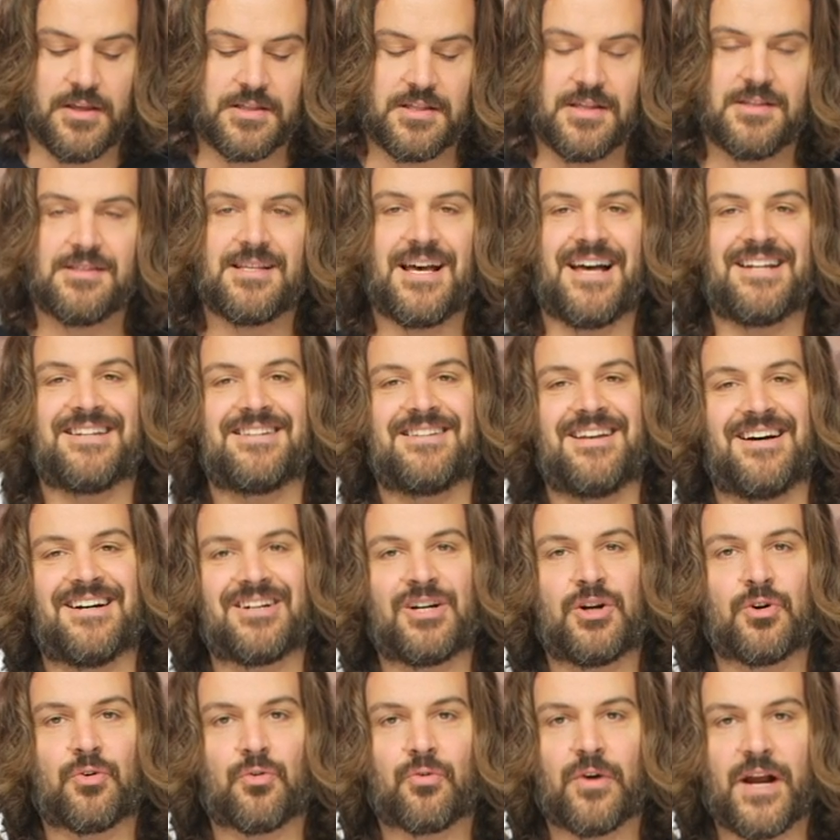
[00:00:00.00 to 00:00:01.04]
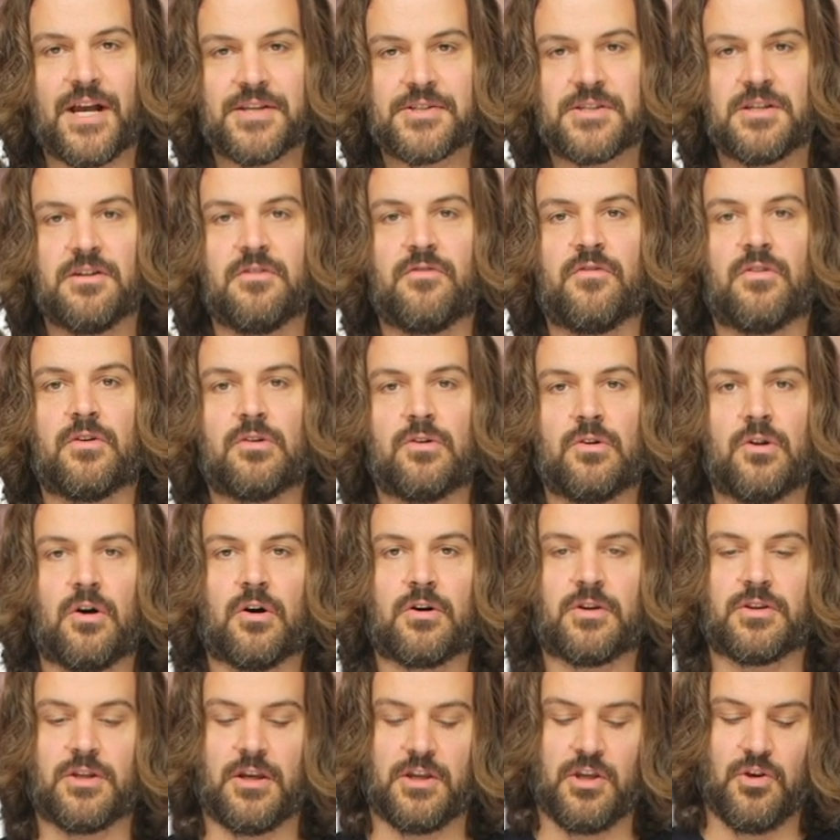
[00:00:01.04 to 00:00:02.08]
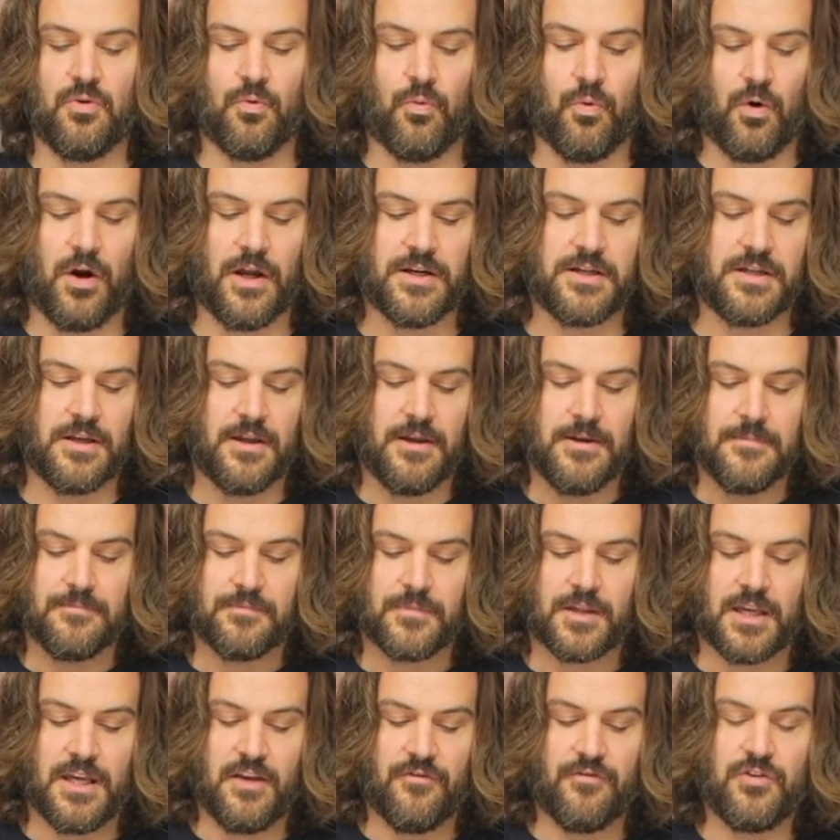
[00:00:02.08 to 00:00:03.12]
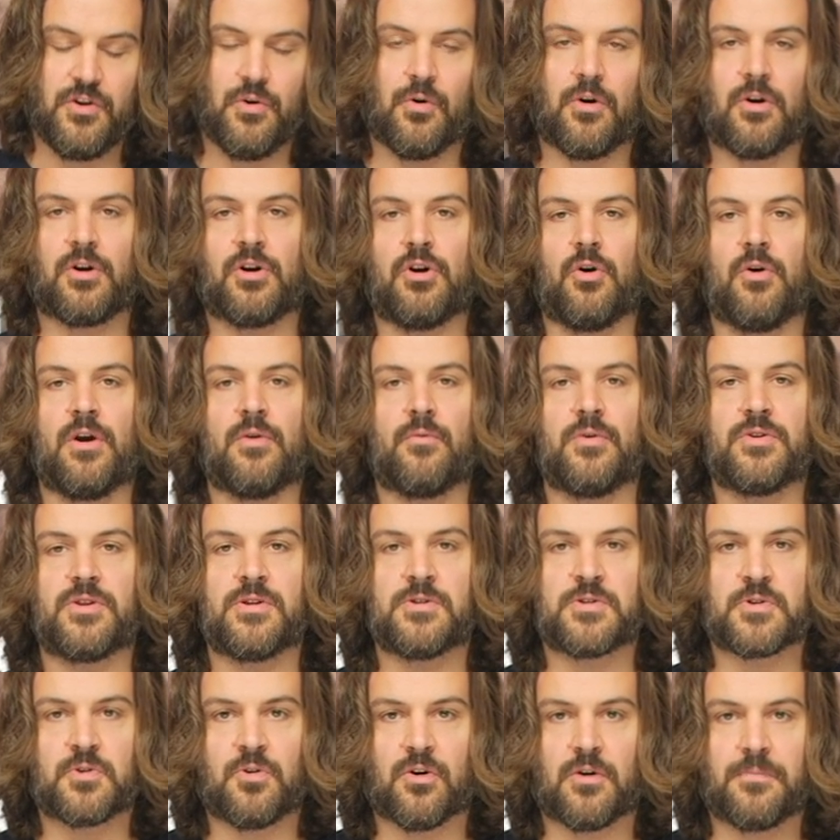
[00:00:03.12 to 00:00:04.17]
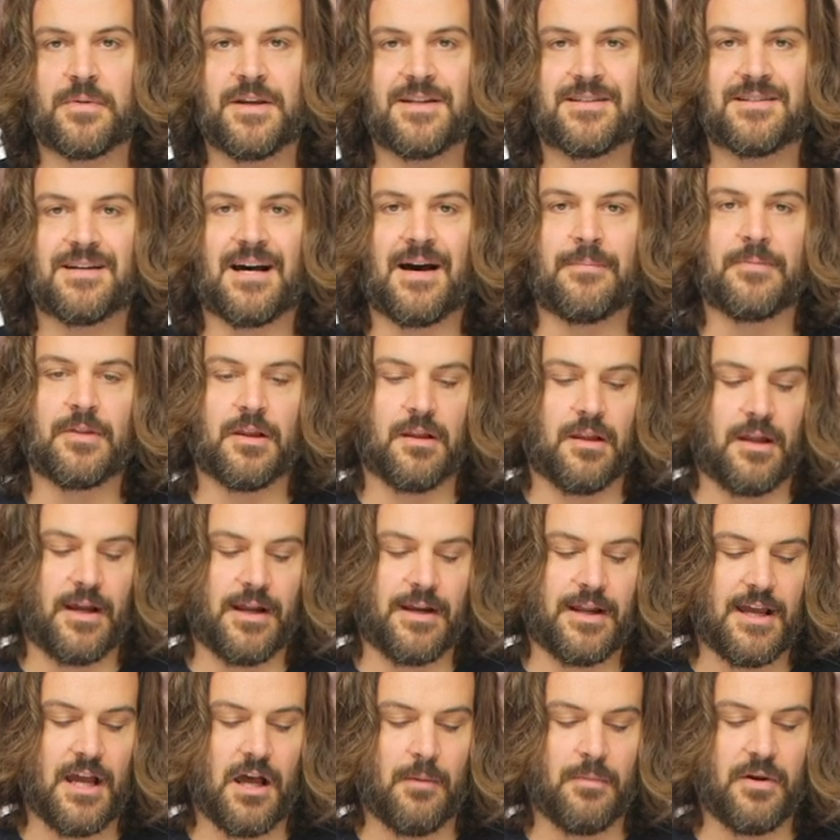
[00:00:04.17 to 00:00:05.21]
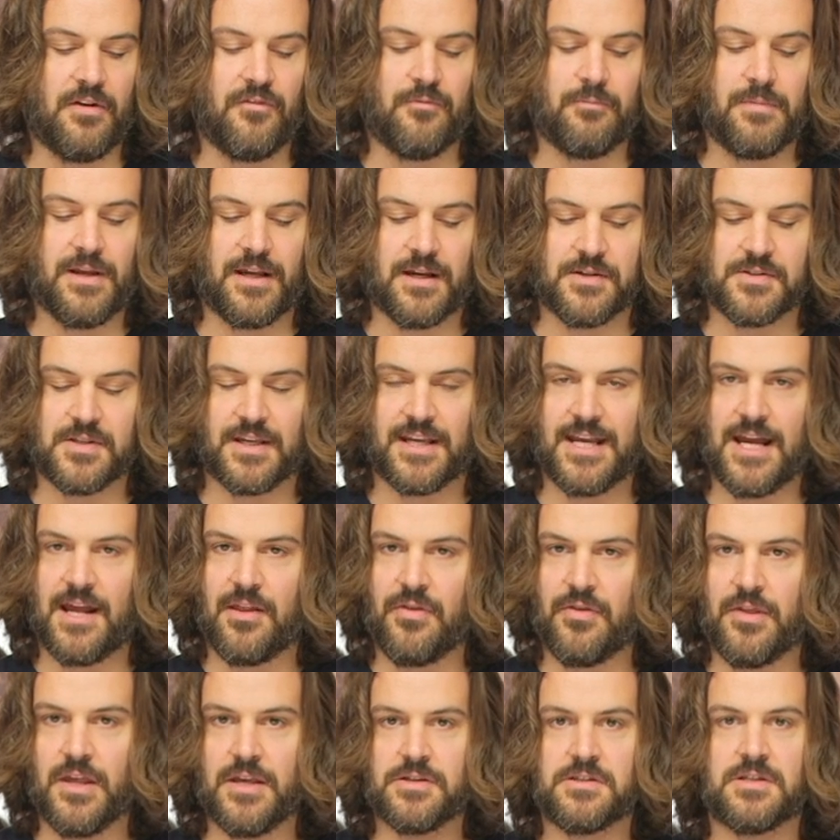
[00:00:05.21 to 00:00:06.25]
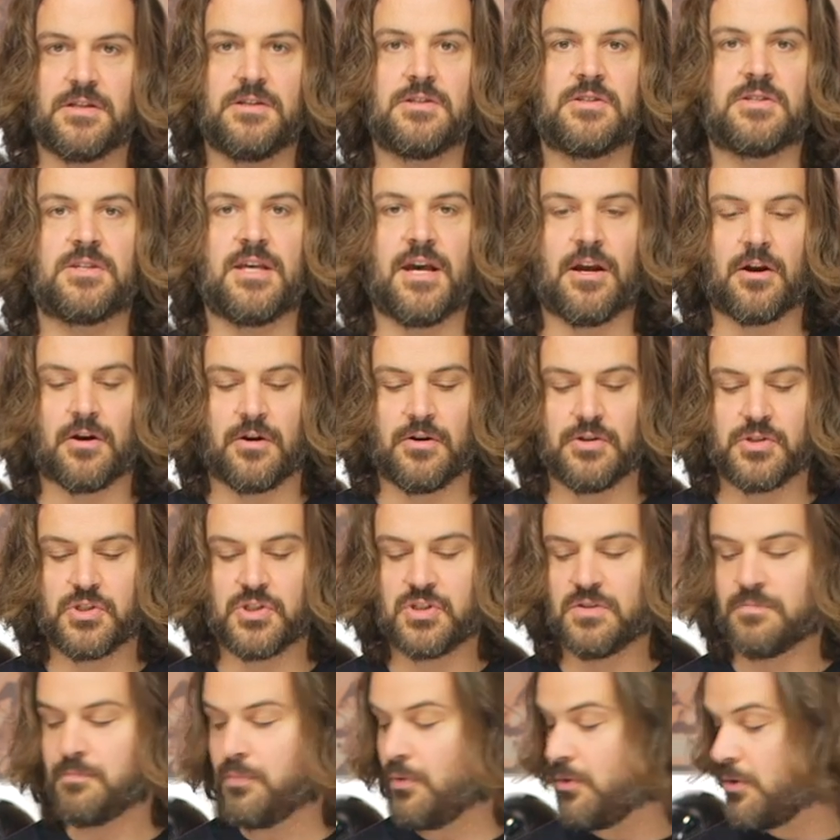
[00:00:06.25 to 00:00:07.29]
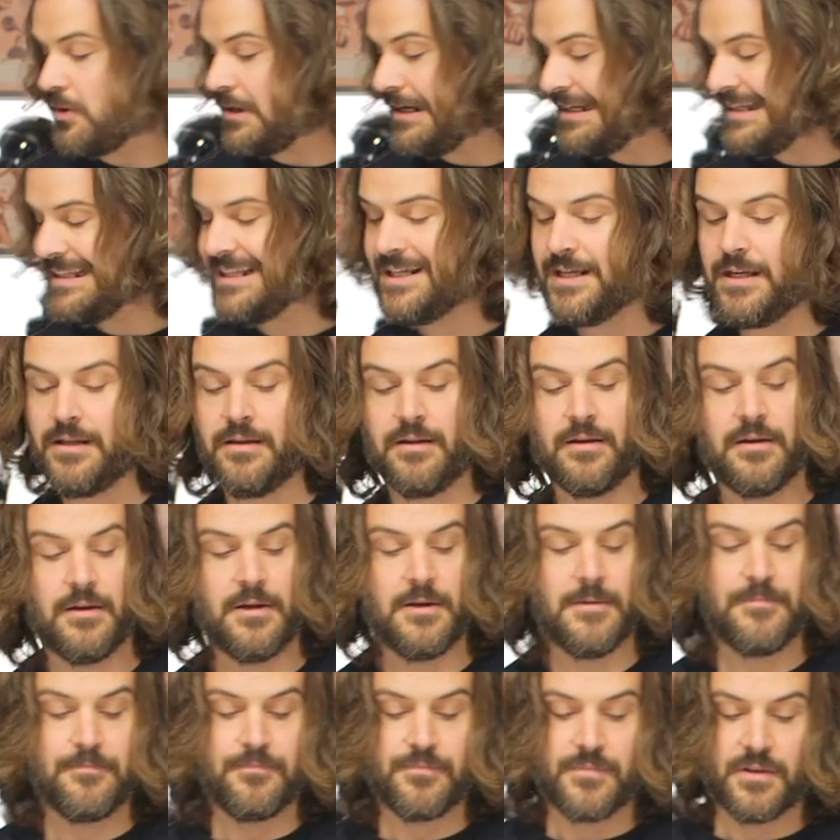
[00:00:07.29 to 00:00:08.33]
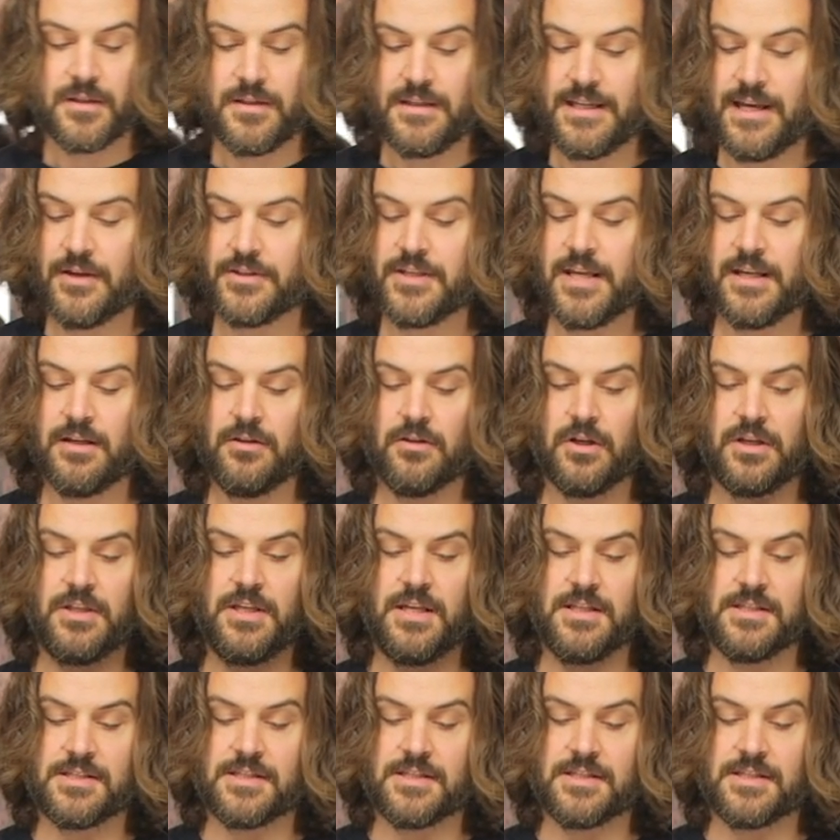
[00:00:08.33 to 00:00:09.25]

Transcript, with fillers: This is that aggressive look that you want if you are going with the Scorpion top-of-the-line helmet, because, again, this is their sport lid. Now, taking a look at the